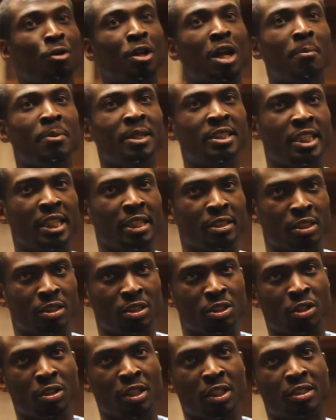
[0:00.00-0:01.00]
I'll be chasing
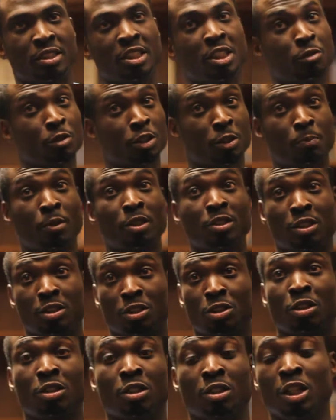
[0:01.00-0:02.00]
sonnets. His response is sudden,